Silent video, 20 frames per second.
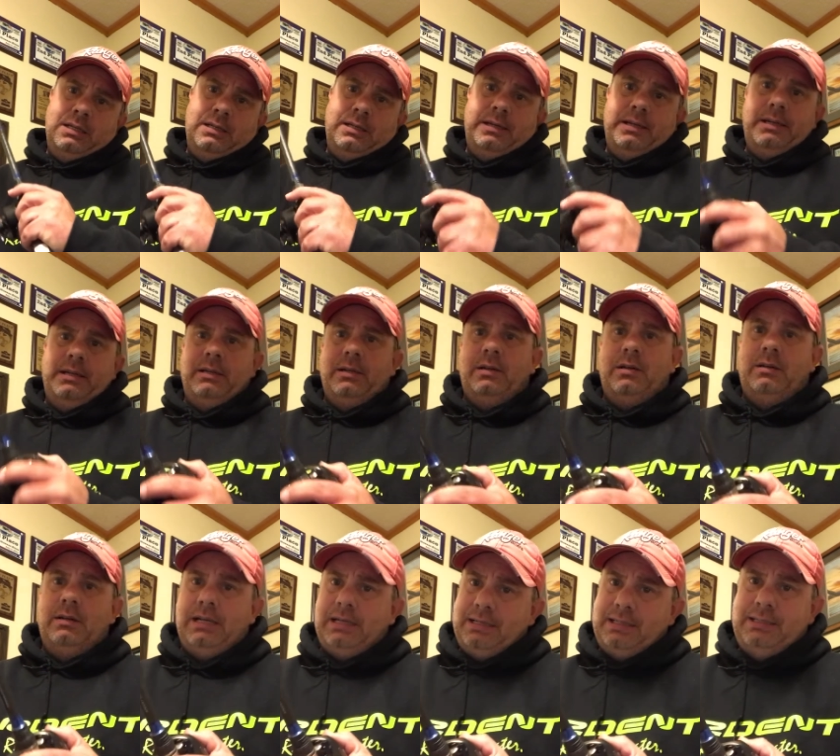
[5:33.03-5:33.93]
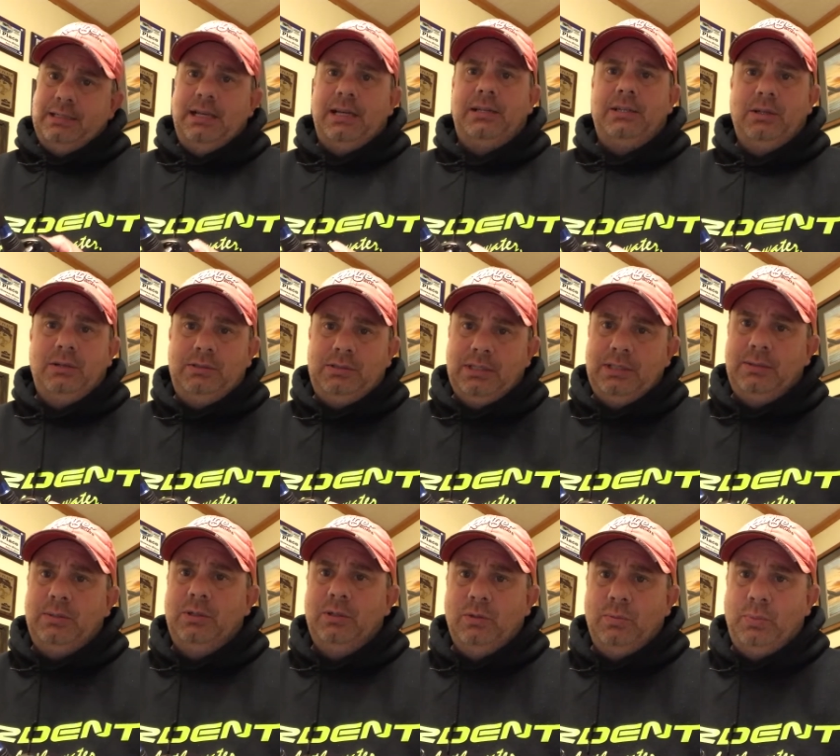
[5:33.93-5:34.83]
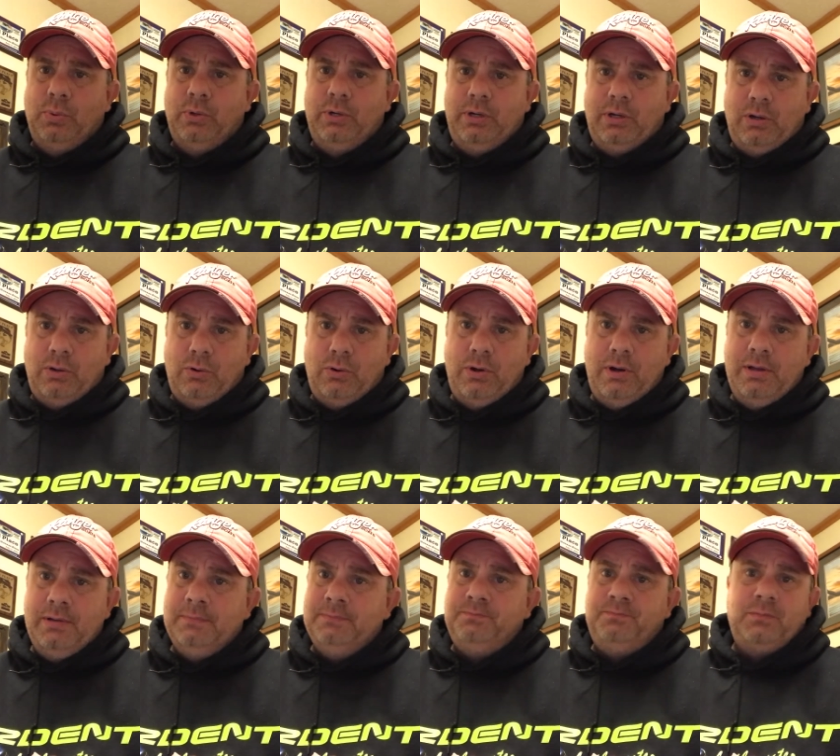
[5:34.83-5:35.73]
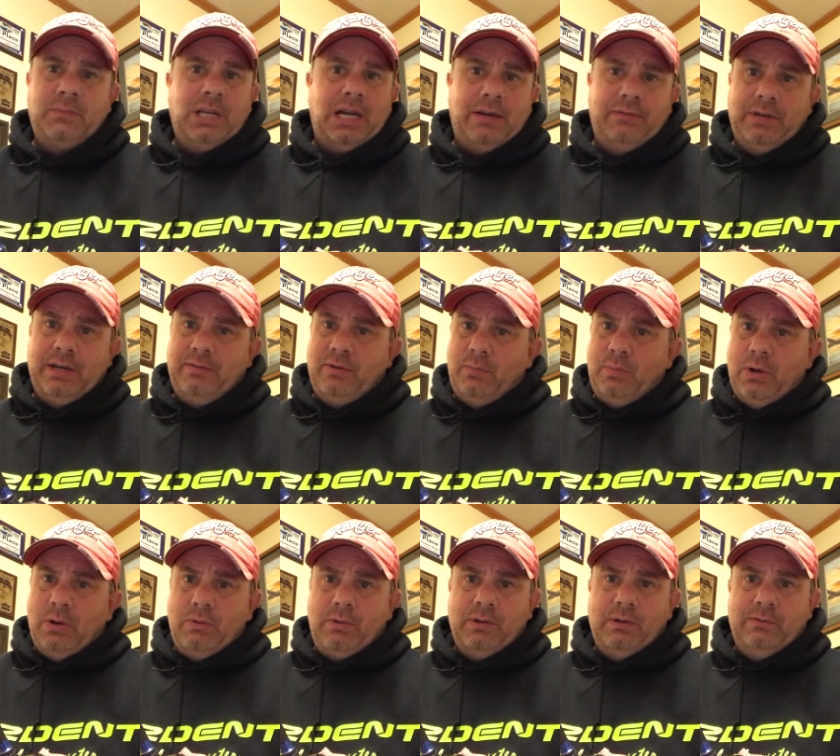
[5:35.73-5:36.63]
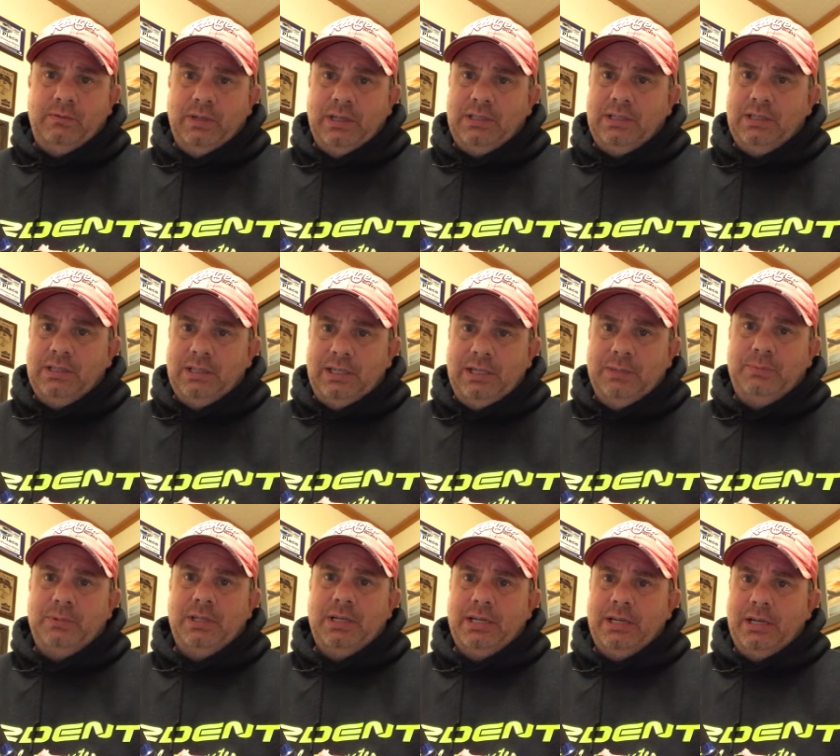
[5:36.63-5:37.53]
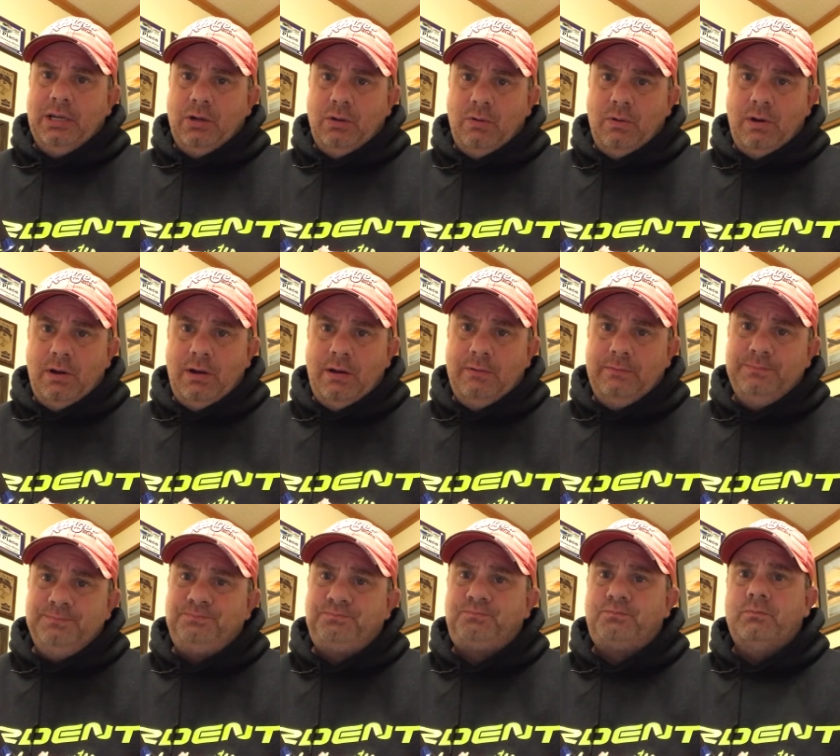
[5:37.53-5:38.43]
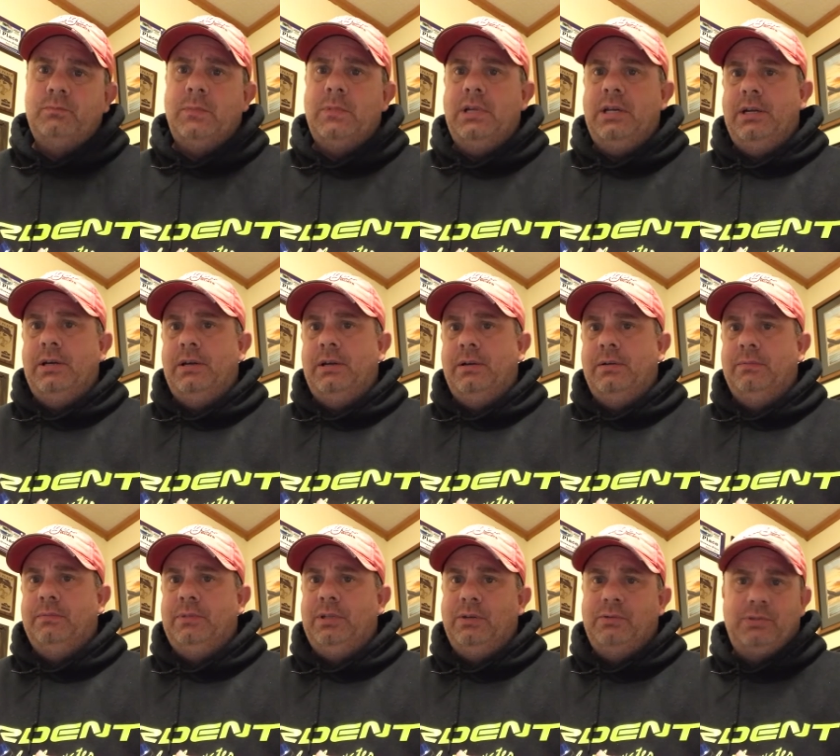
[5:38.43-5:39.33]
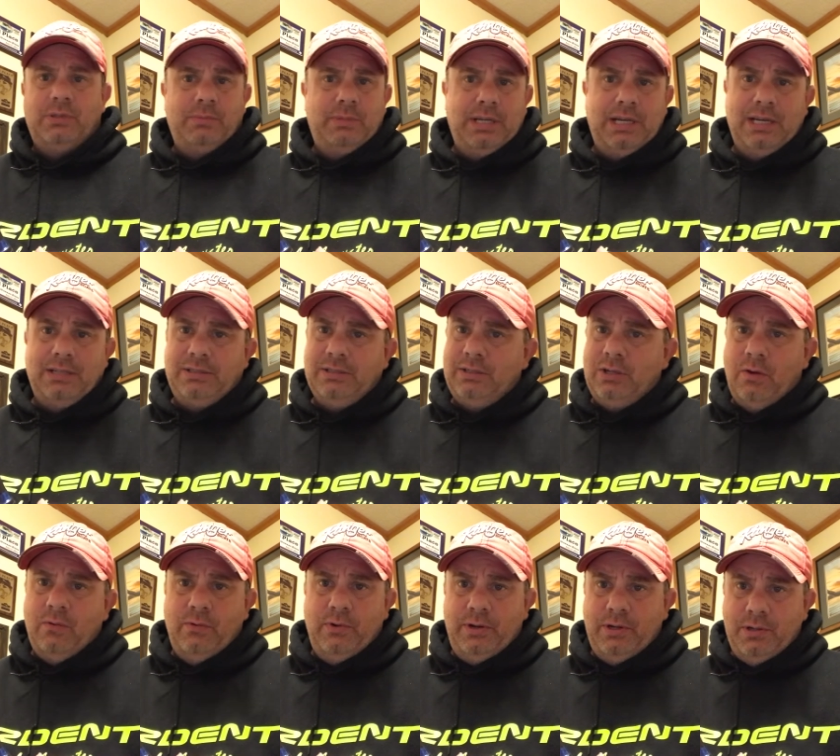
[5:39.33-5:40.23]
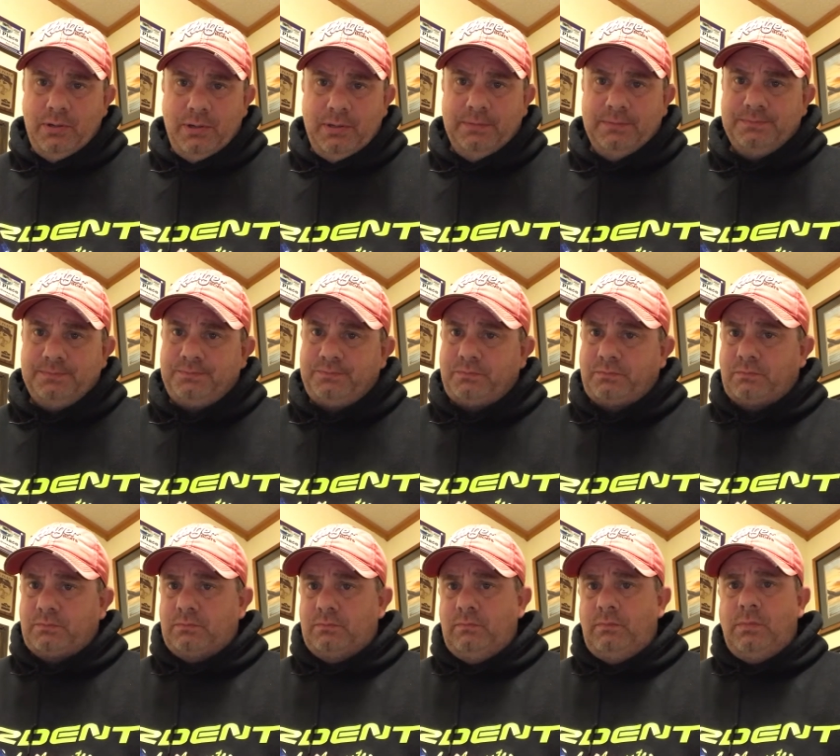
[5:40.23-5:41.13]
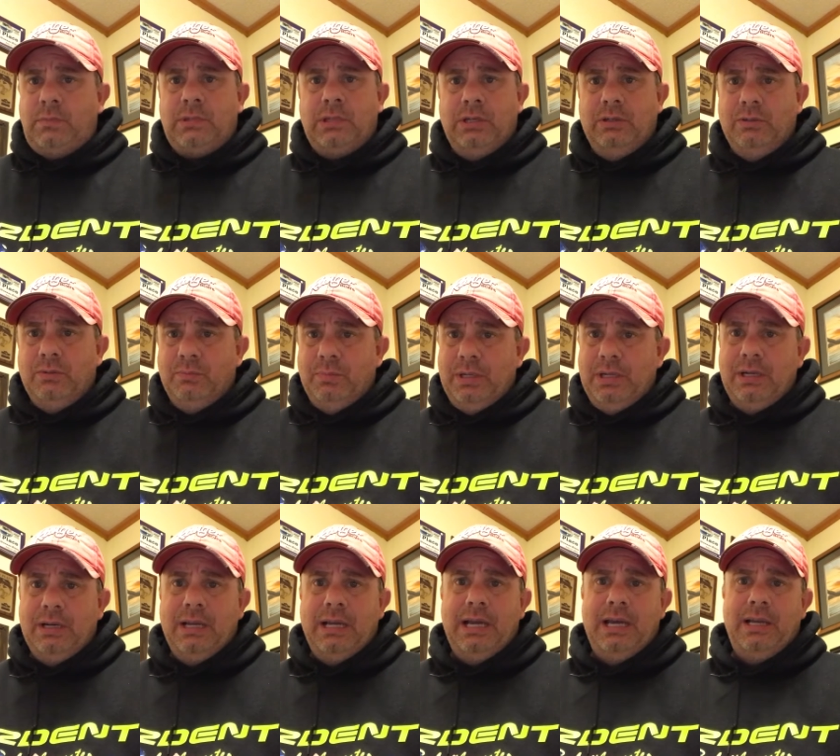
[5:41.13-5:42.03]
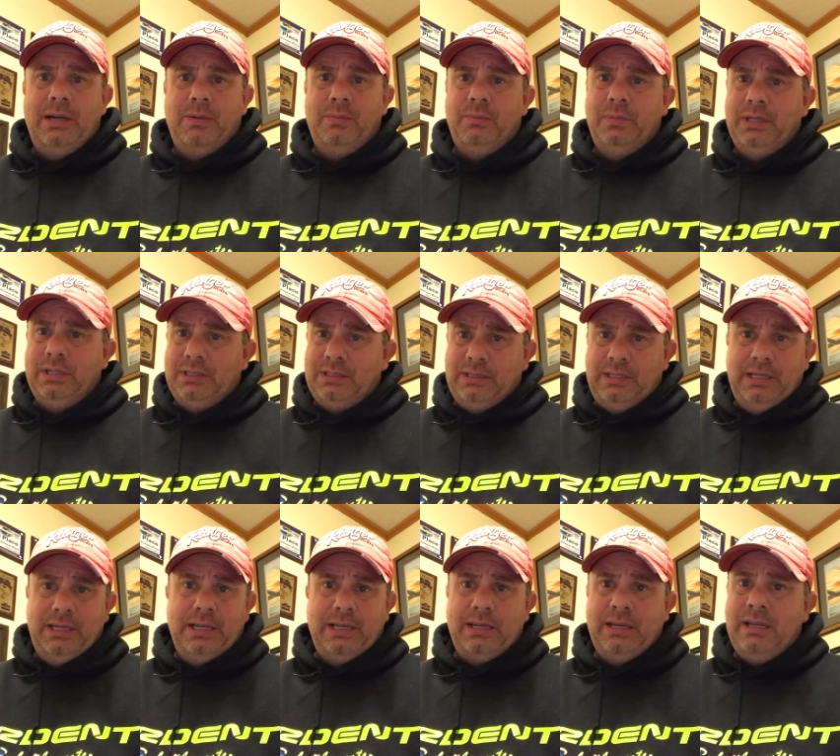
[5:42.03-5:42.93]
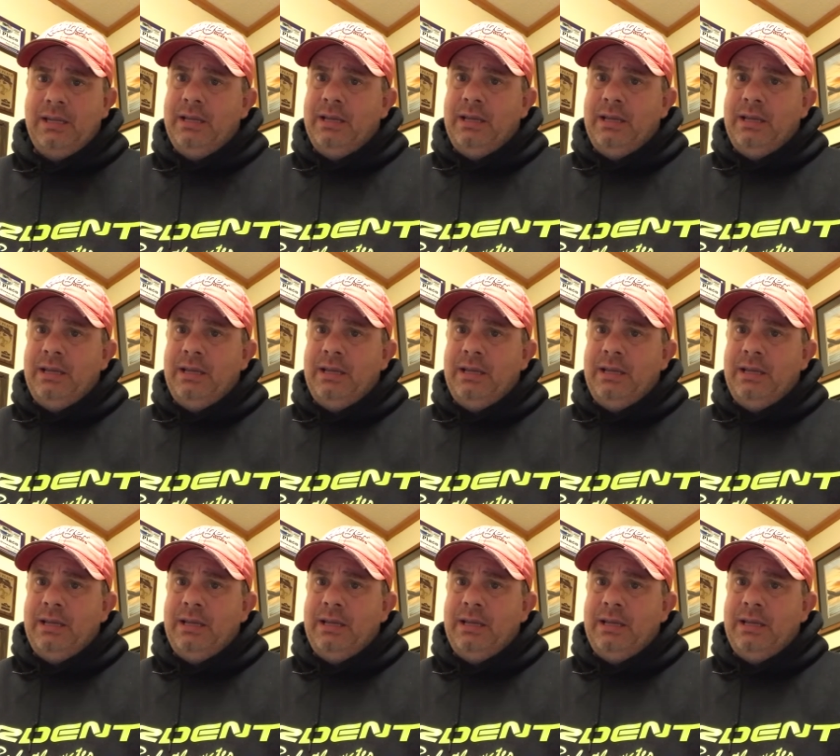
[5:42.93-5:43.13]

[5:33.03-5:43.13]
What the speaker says: And like I say, I do set the hook pretty hard. I've never broken a fish's lip that I know of. Some guys just overdo it, using big line and big stick,